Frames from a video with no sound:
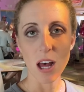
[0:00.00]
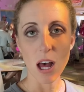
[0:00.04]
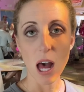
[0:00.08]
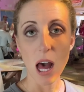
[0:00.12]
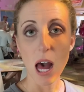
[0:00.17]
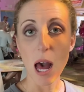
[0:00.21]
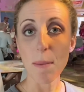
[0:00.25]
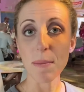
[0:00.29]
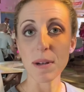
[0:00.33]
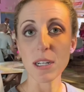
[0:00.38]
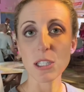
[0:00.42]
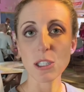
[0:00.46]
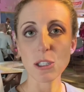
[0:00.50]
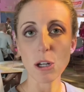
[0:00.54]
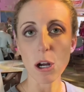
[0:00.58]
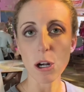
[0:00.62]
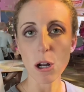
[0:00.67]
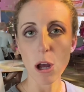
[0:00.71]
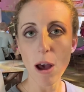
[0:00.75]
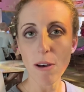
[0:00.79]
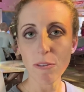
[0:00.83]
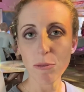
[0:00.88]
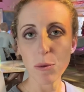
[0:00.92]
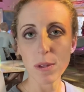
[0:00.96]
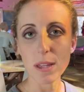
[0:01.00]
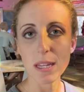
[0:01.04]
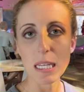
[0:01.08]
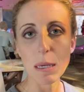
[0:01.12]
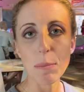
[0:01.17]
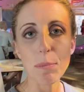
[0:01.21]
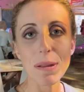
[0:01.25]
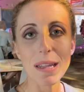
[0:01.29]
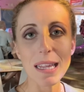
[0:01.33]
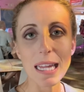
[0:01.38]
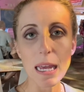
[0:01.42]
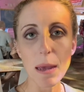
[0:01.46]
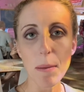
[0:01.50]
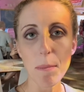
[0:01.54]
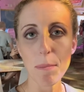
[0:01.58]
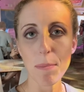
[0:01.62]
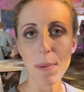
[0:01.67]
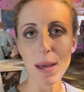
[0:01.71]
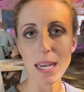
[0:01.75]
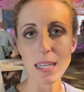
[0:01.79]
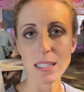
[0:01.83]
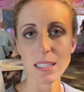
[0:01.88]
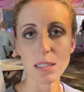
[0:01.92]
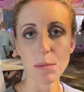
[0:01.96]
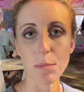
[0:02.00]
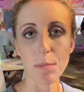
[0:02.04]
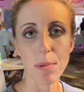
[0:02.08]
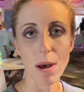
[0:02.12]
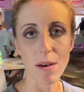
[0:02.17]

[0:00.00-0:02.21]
I'm gonna start off with the plant-based